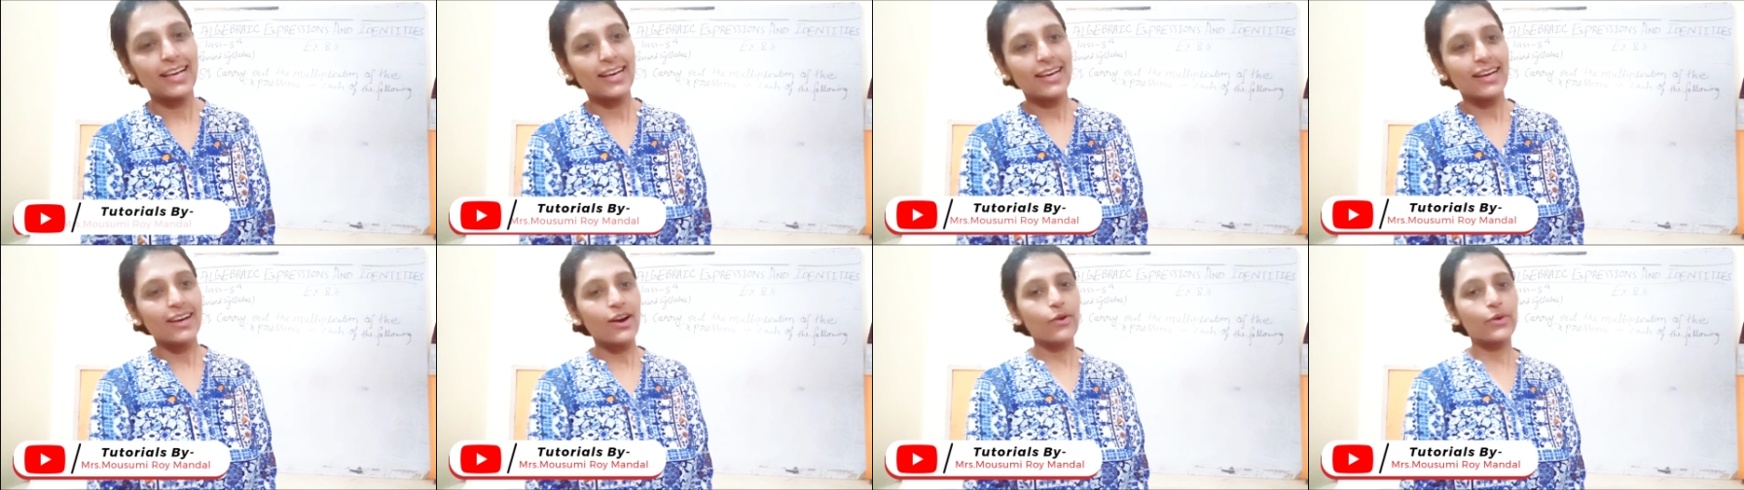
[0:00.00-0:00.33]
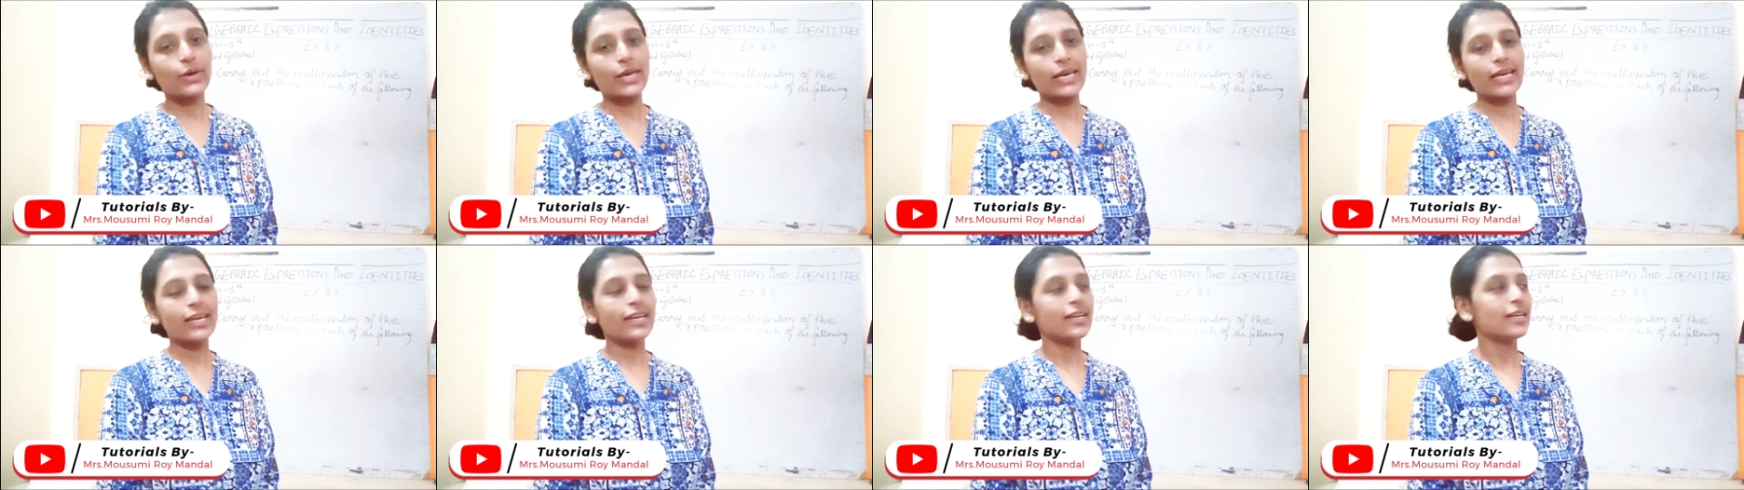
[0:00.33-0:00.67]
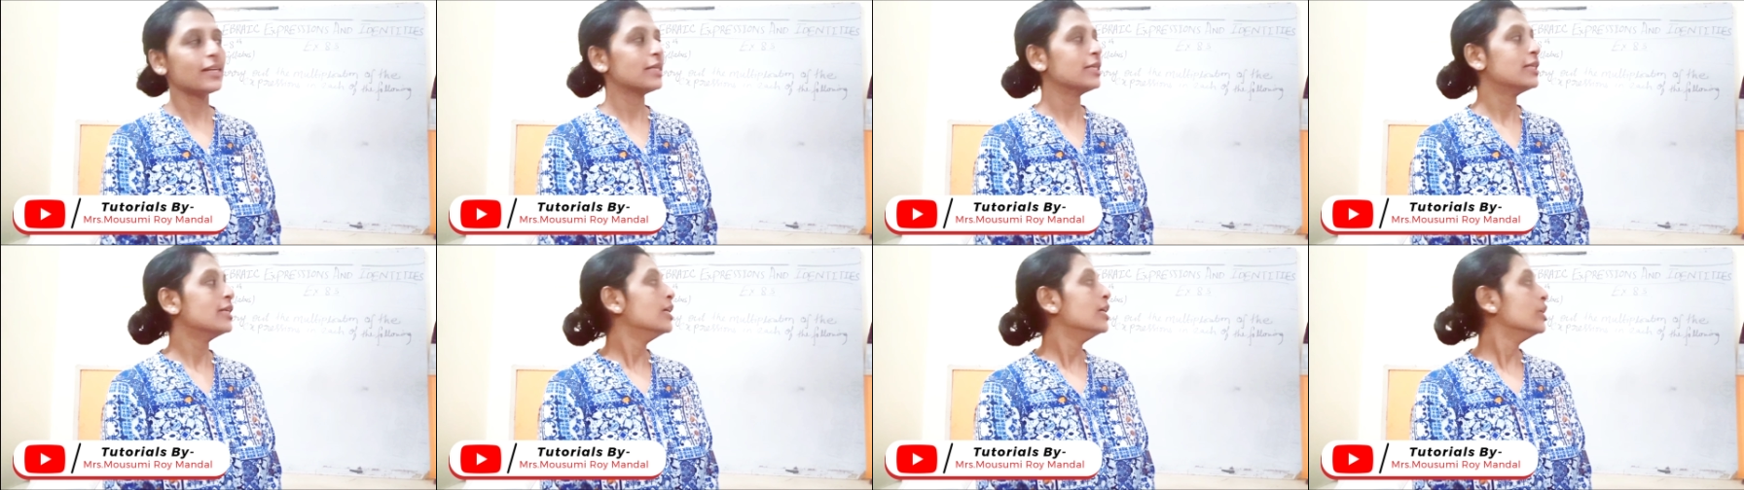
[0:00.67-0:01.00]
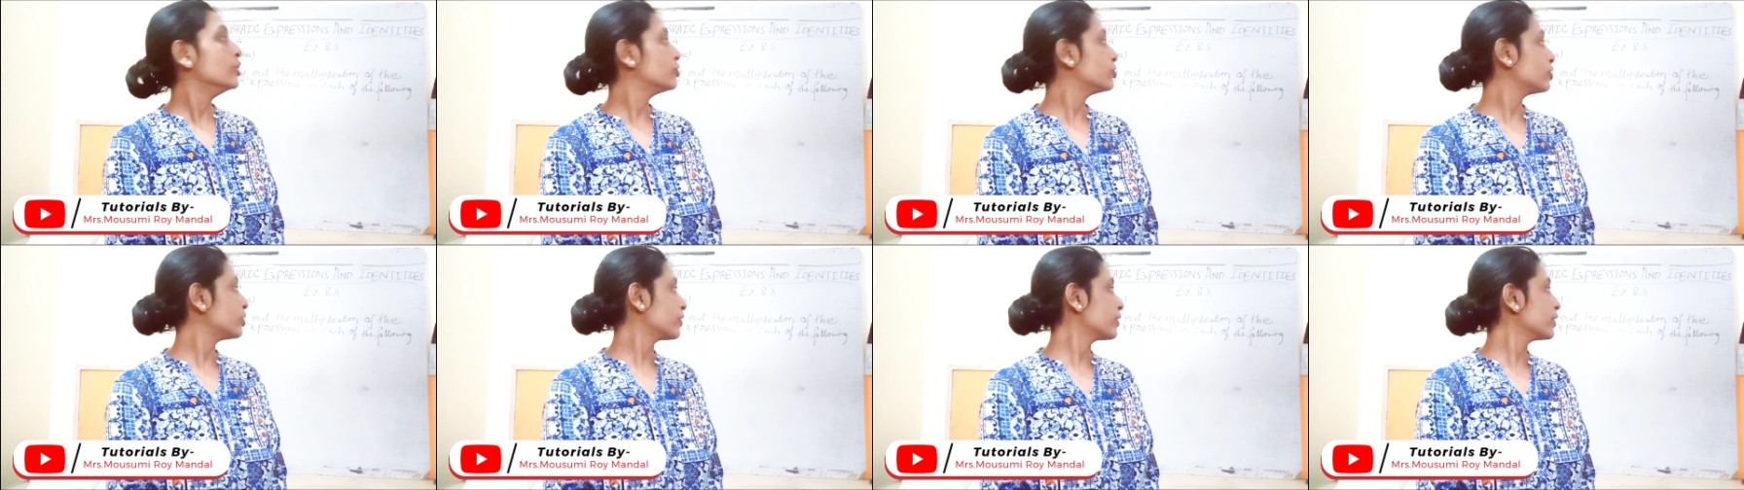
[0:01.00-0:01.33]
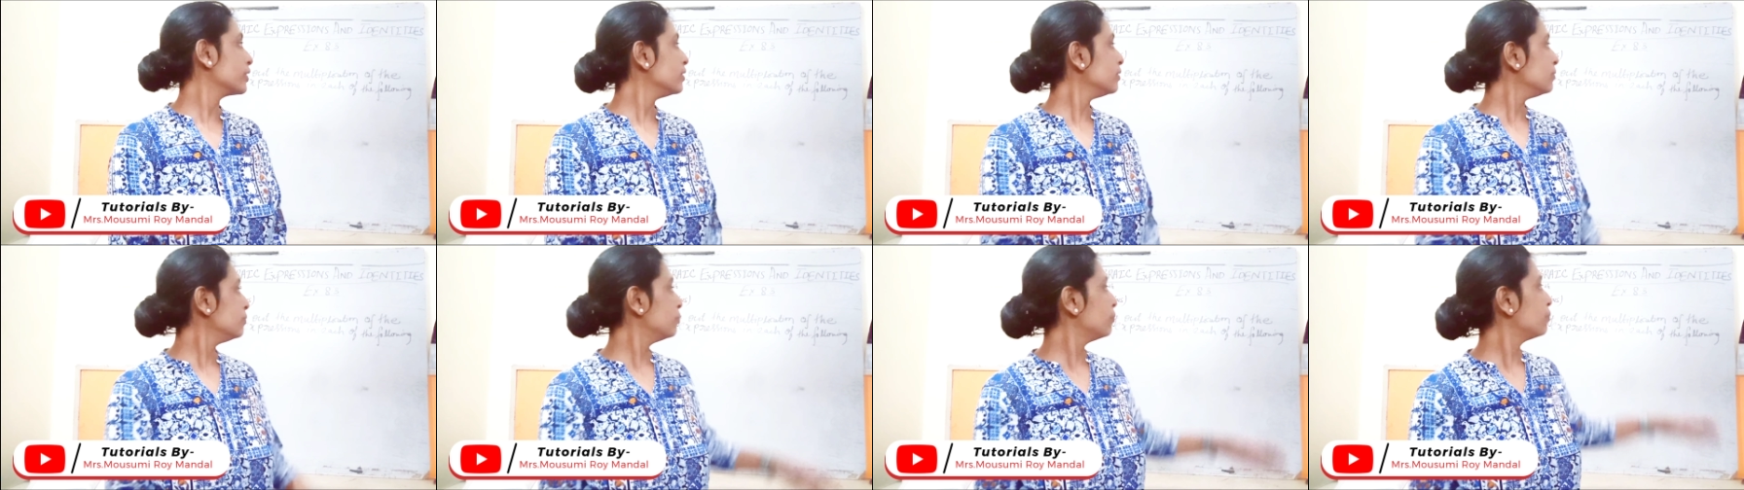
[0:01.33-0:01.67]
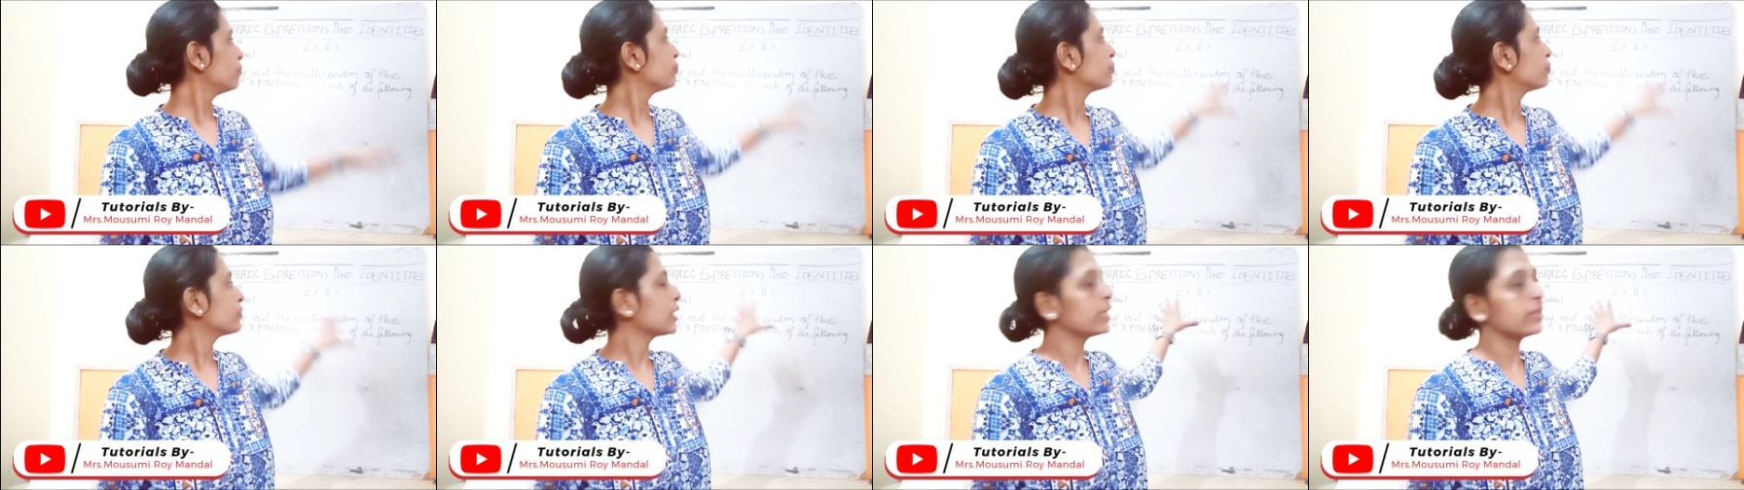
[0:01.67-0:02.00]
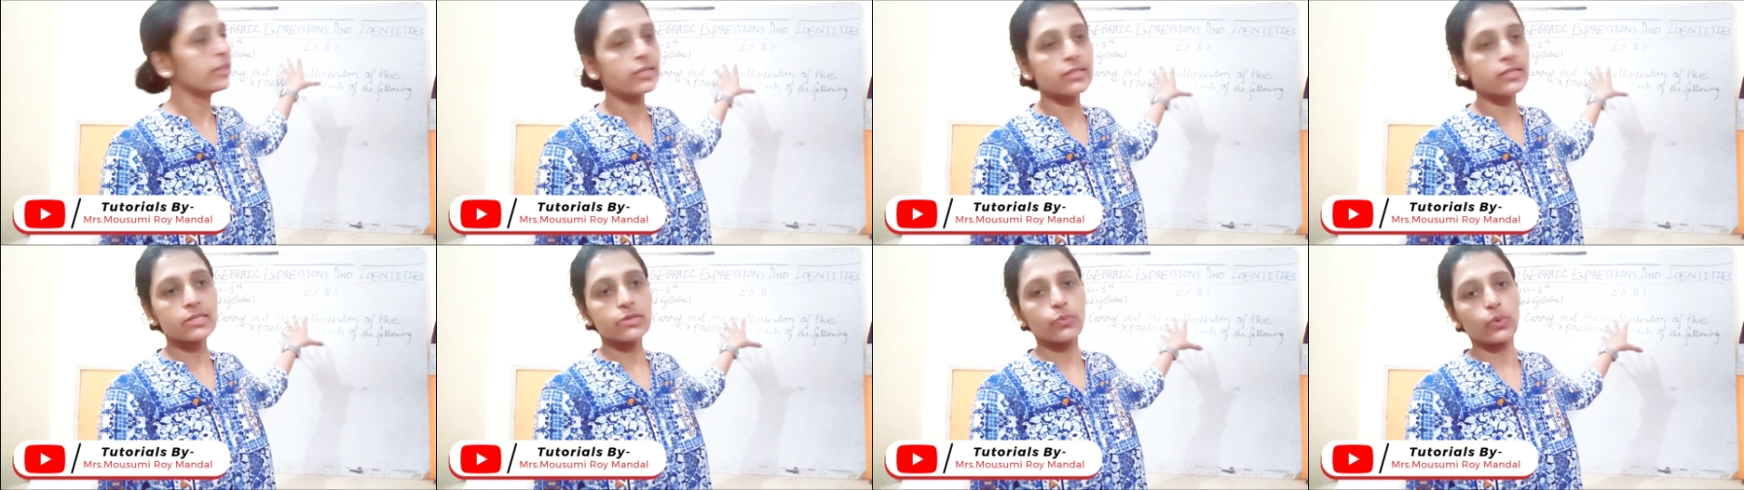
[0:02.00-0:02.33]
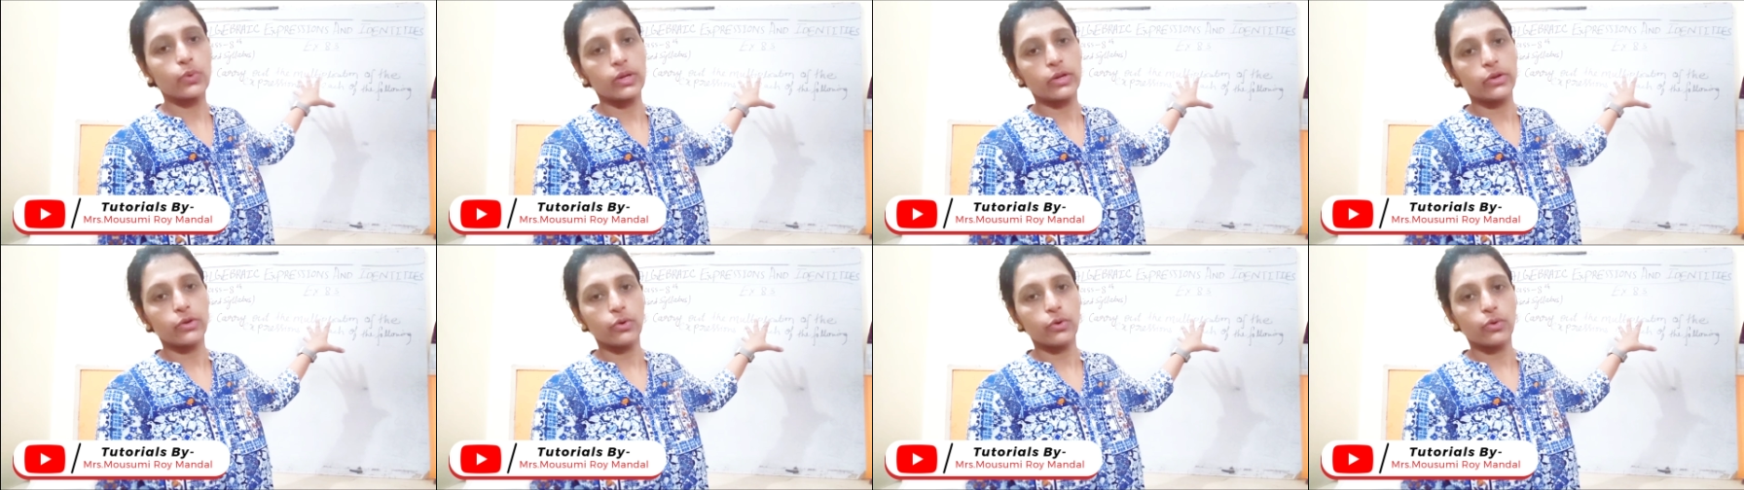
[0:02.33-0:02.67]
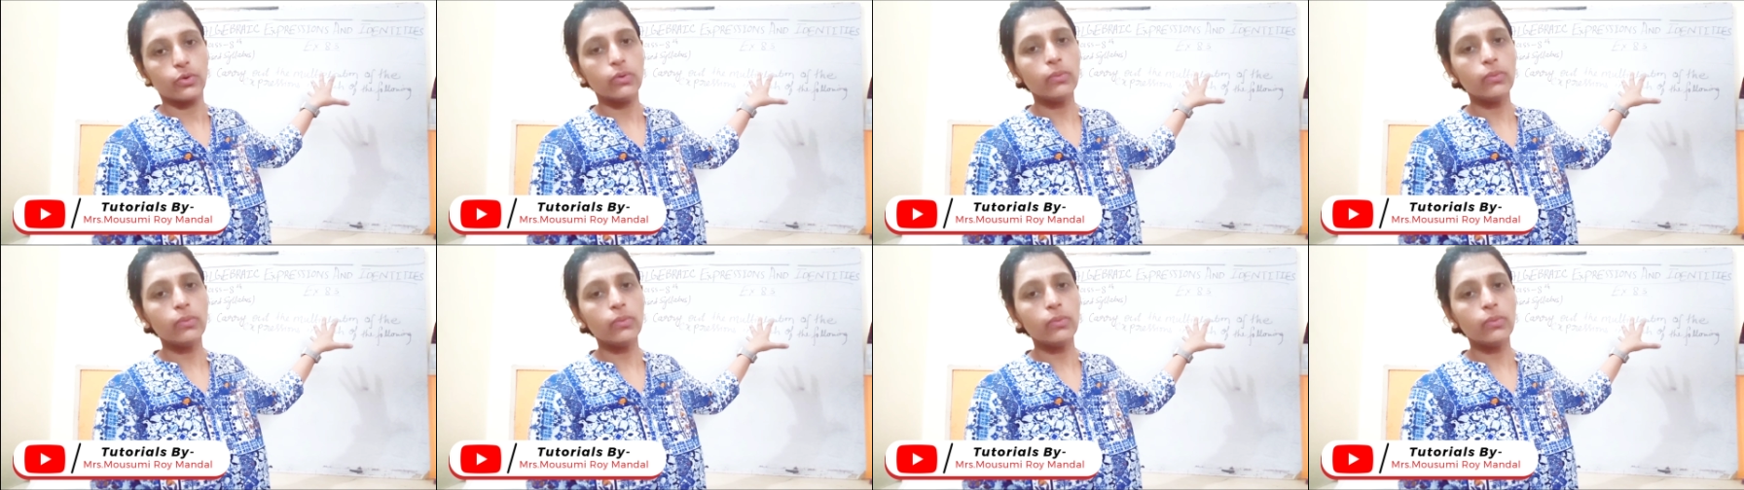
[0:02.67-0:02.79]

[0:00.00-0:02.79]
Okay children, in this video